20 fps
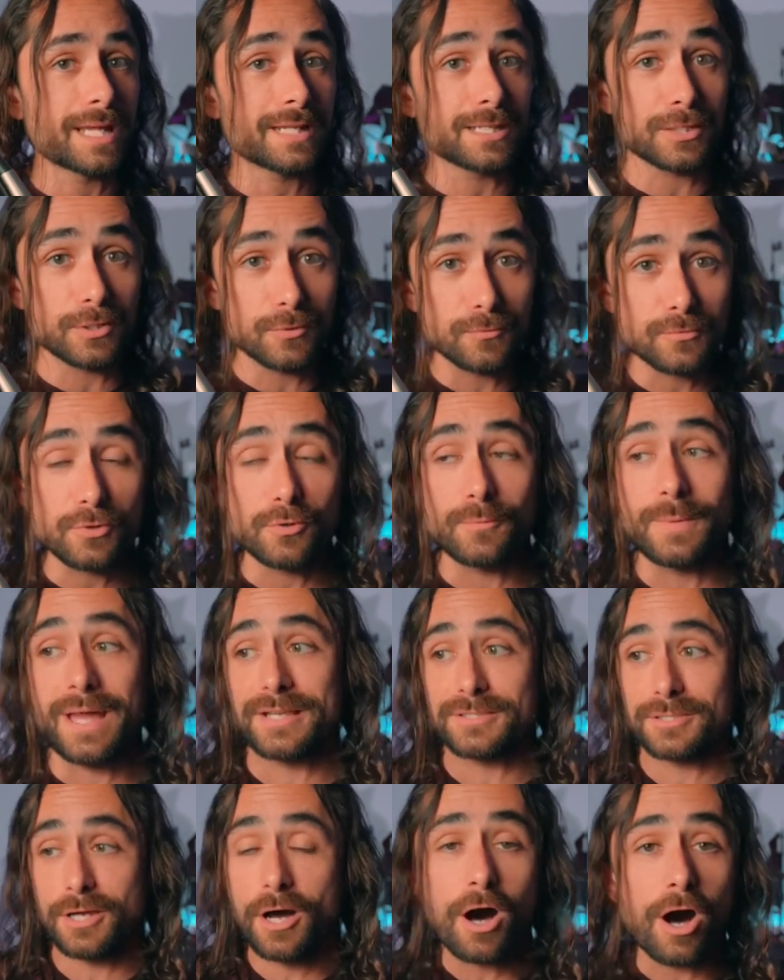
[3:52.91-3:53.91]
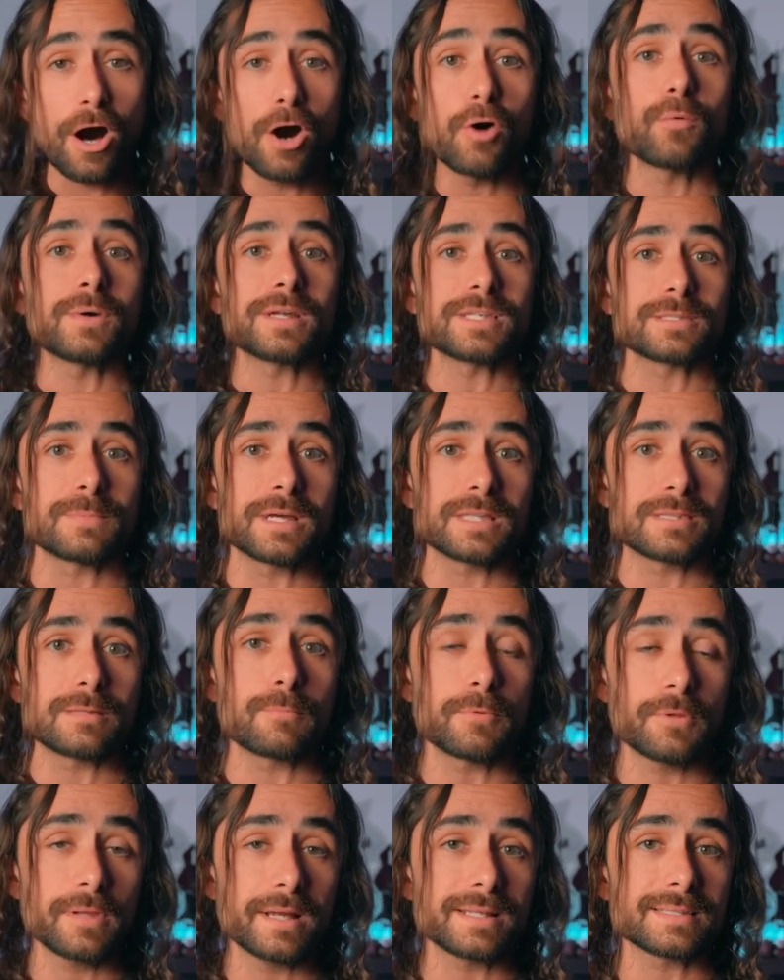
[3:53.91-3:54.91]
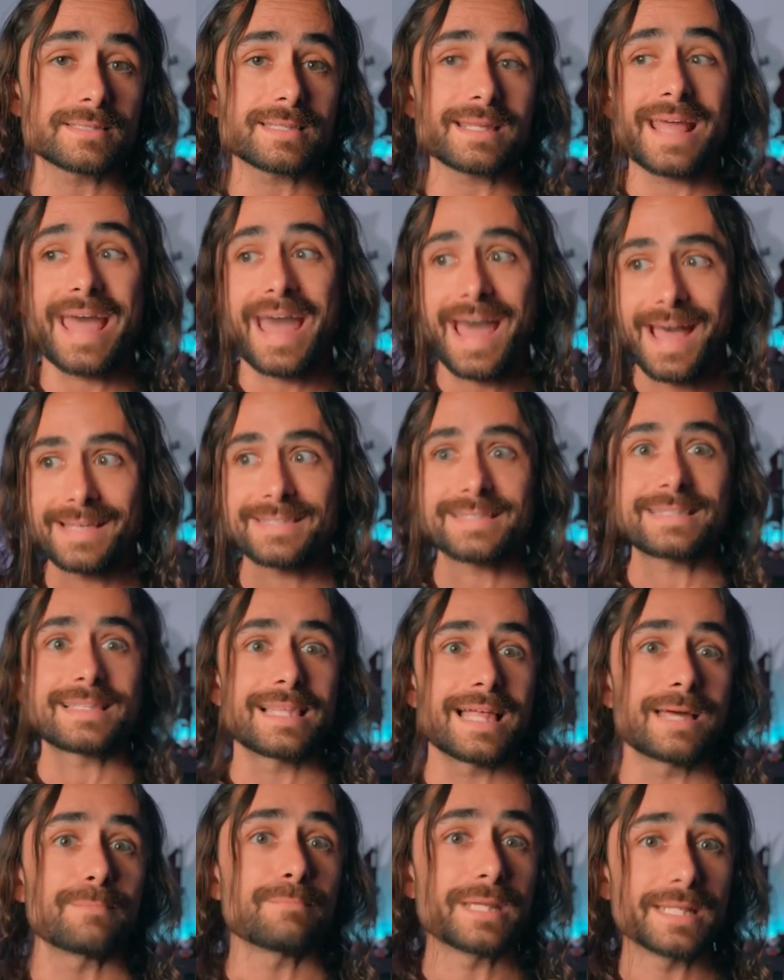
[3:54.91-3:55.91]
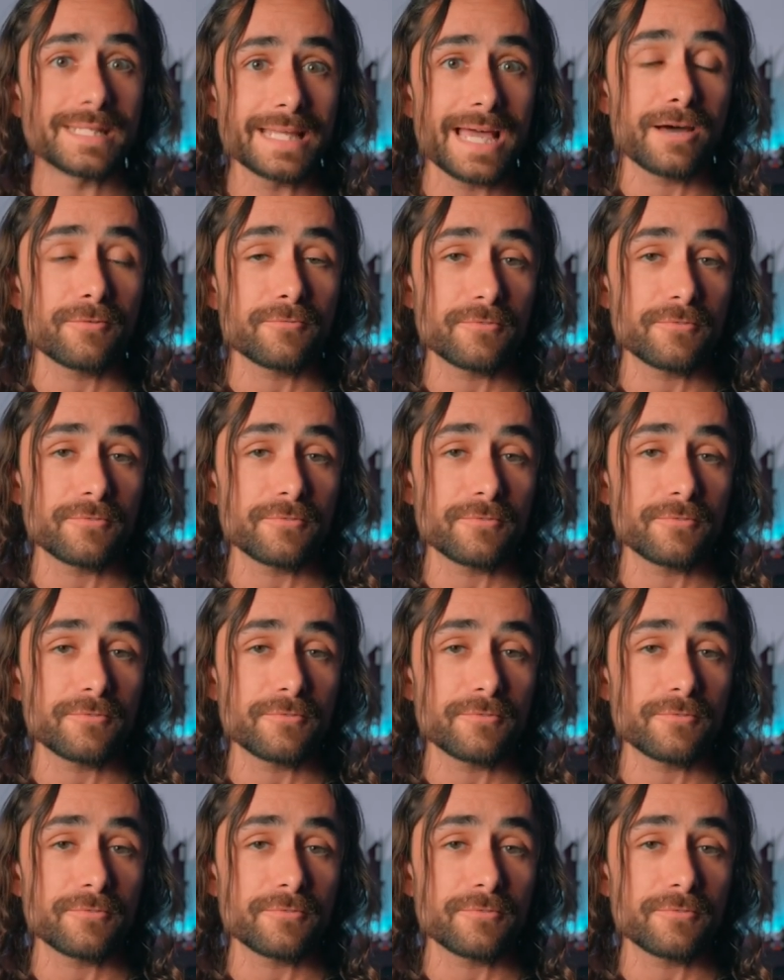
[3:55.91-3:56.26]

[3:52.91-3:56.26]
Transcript: And YouTube has always been the place that hasn't let me down